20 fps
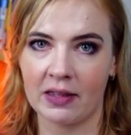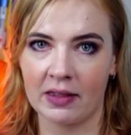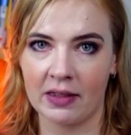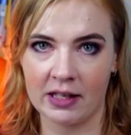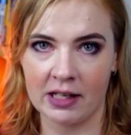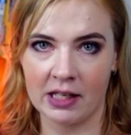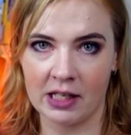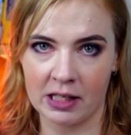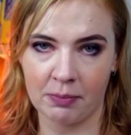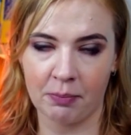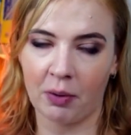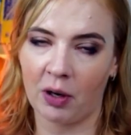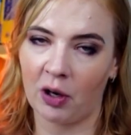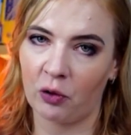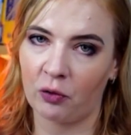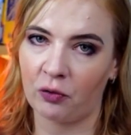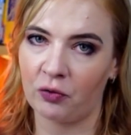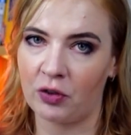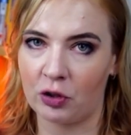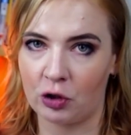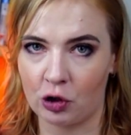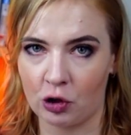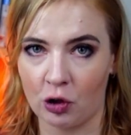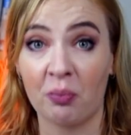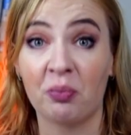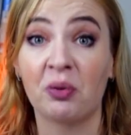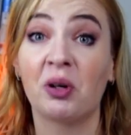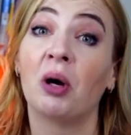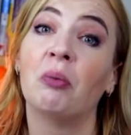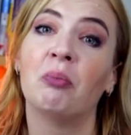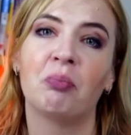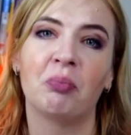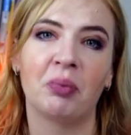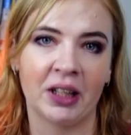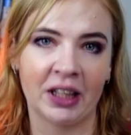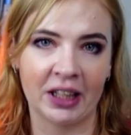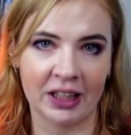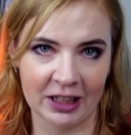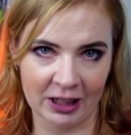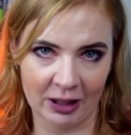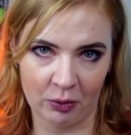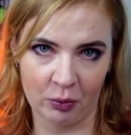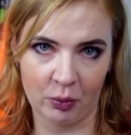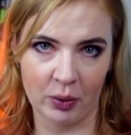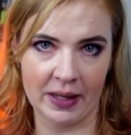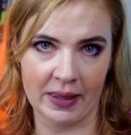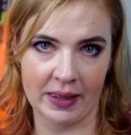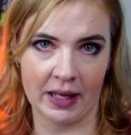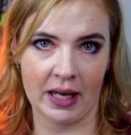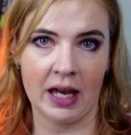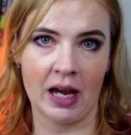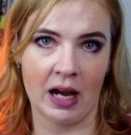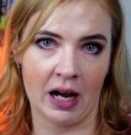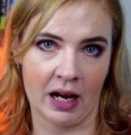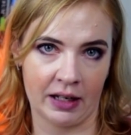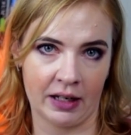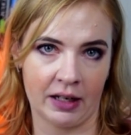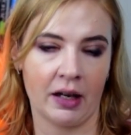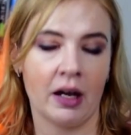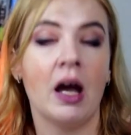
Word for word: this part of the job completely with AI.